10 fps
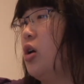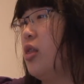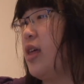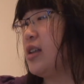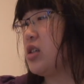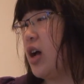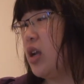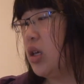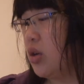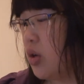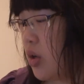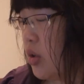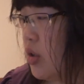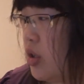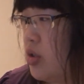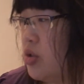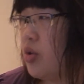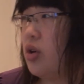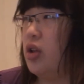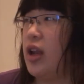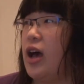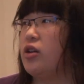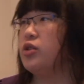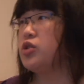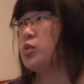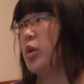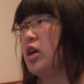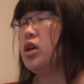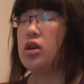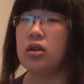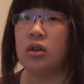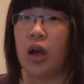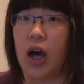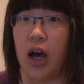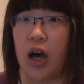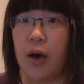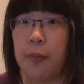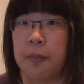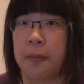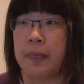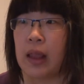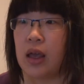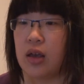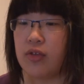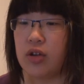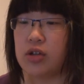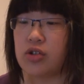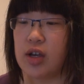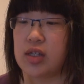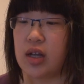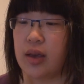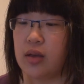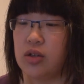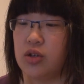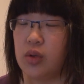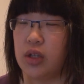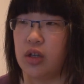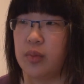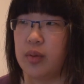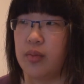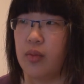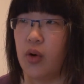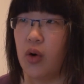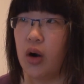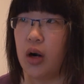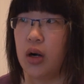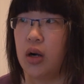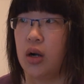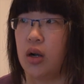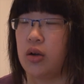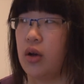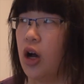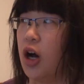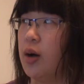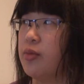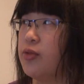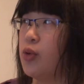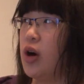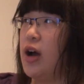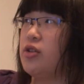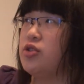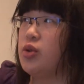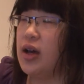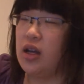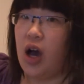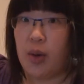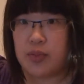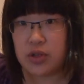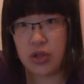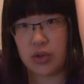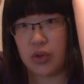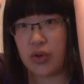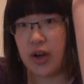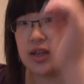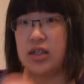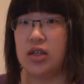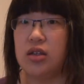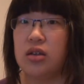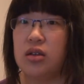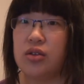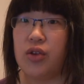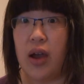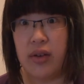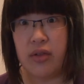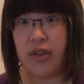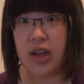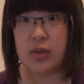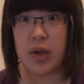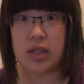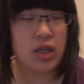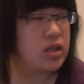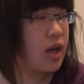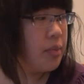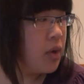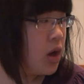that's kind of your little tutorial on how to do spiking. If you're interested, I can do a little bit more for how to do kind of updo crazy gravity defying spikes next time.